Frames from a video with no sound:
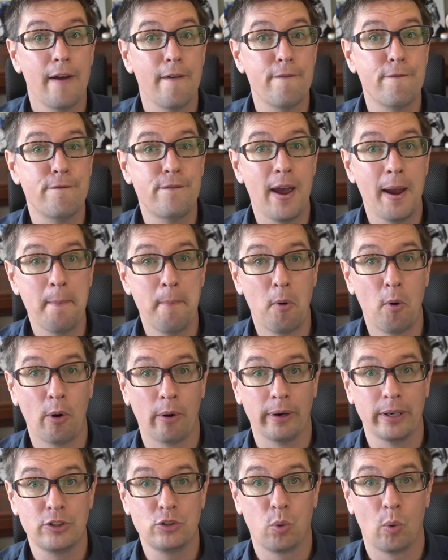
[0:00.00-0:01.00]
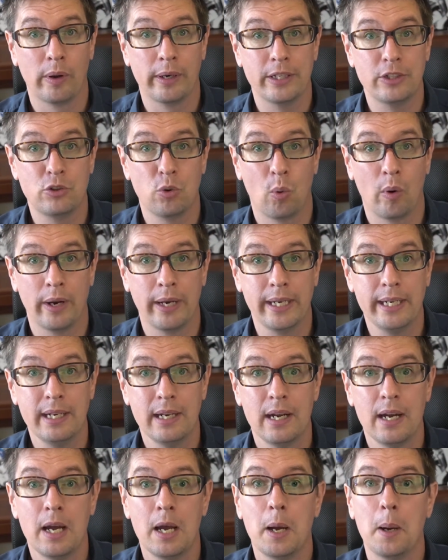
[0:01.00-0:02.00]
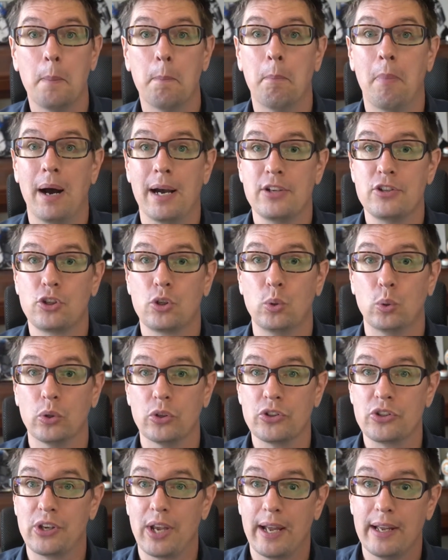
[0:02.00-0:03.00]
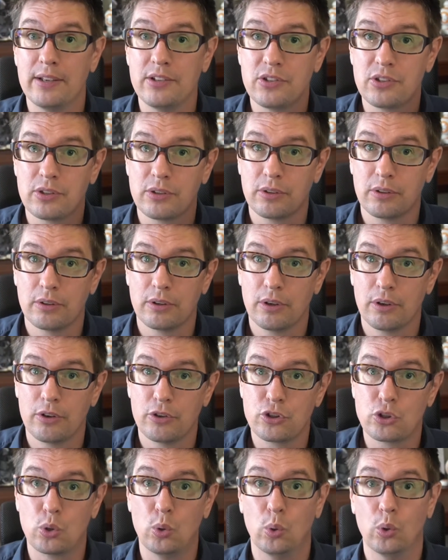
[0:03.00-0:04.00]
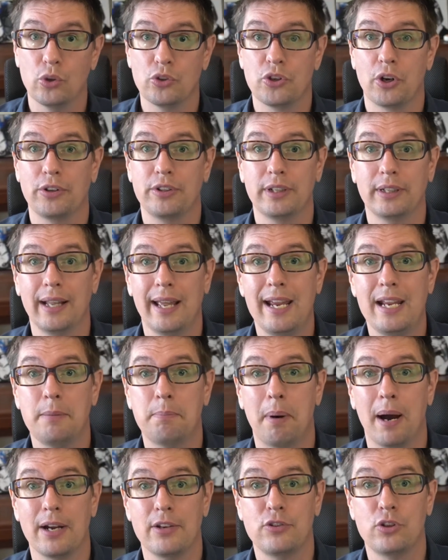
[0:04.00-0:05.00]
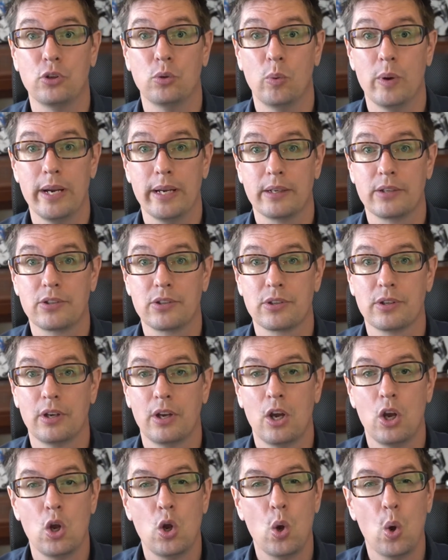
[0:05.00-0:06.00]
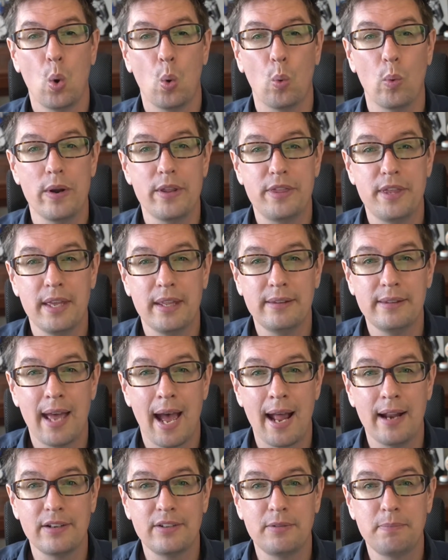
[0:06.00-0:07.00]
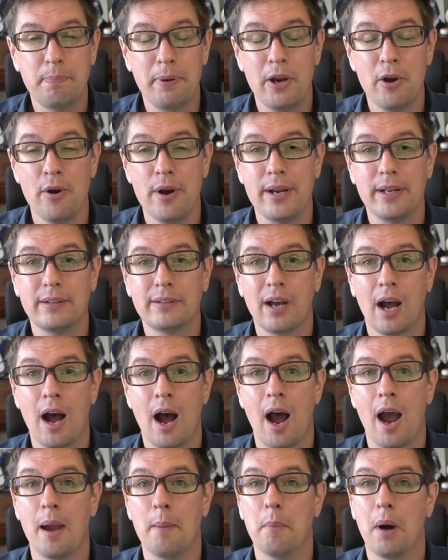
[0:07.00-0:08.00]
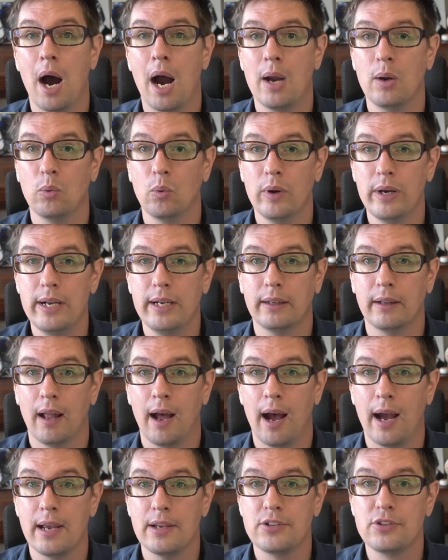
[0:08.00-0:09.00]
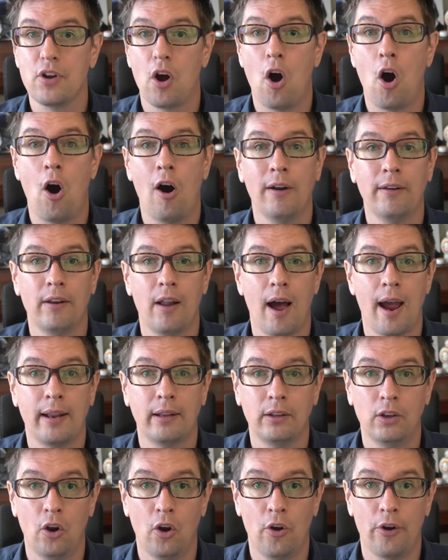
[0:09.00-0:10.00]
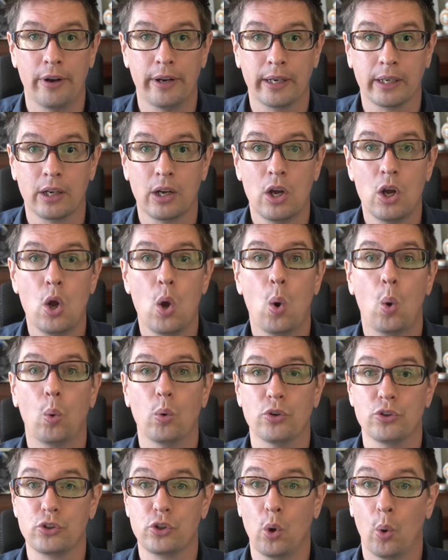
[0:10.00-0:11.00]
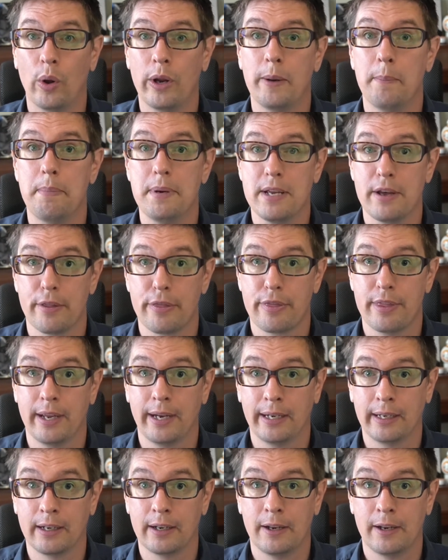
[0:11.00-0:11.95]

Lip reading: February 2020, my school says schools are delayed by 2 weeks. Within that period of time, I realized online learning was going to be a thing.